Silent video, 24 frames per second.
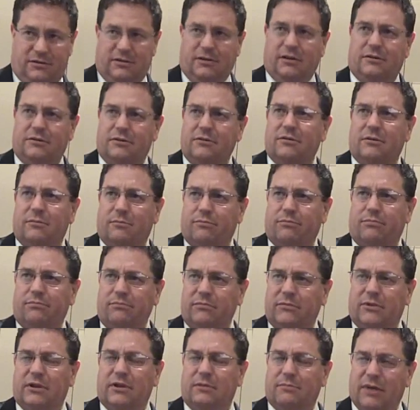they'll do the
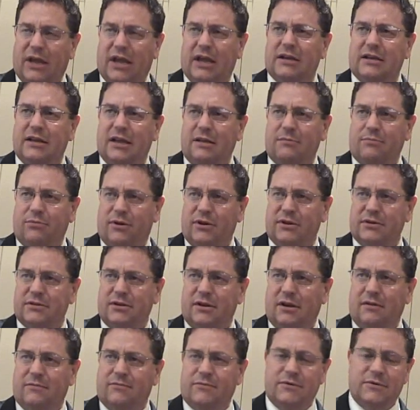Baghdad press
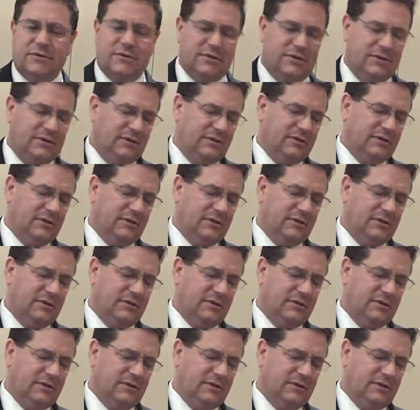conference,